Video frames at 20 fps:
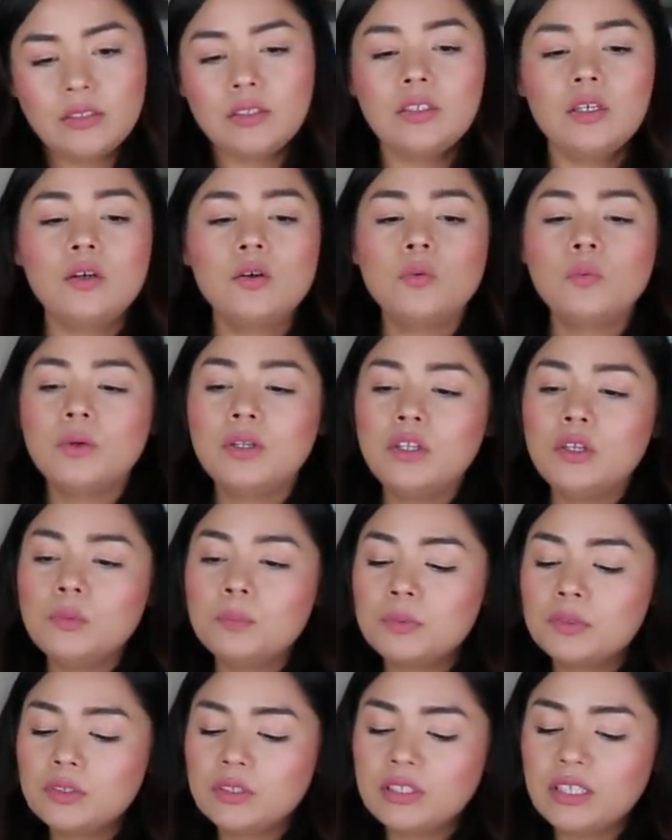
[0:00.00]
So what you
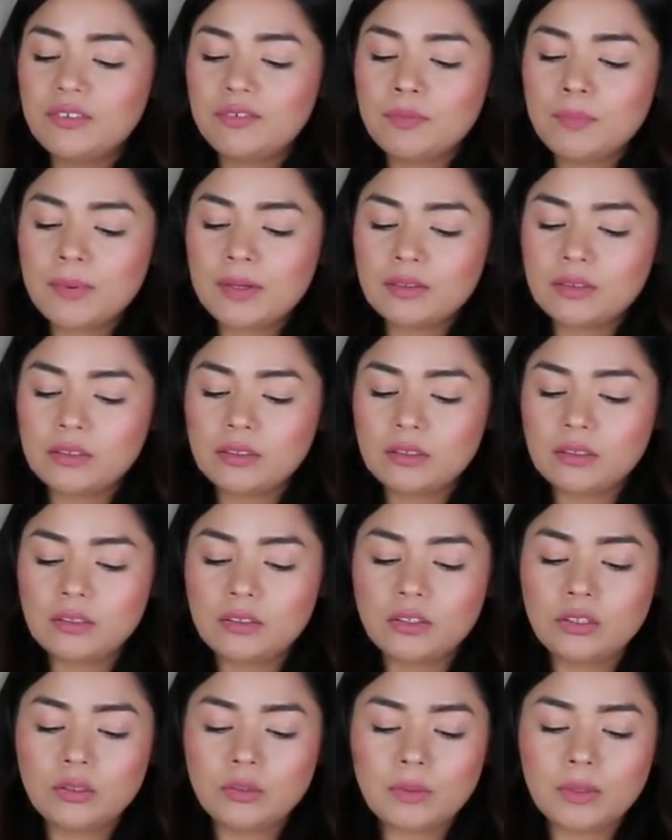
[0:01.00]
perceive about the
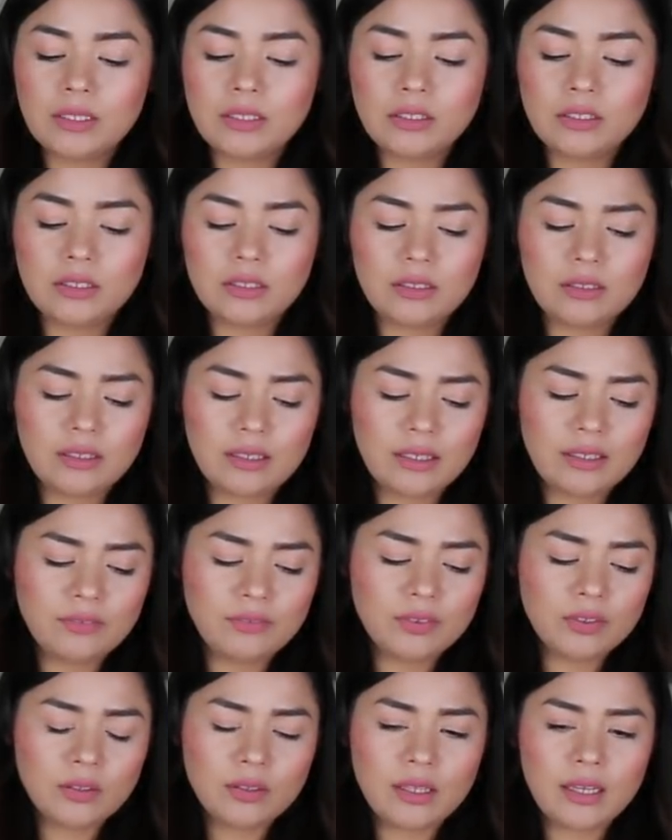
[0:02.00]
situation, I
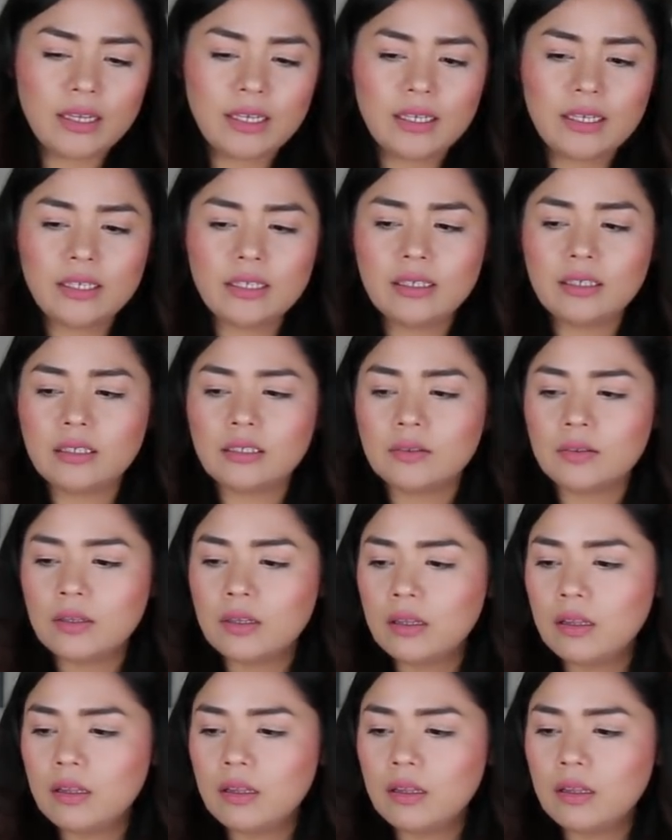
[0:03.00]
feel like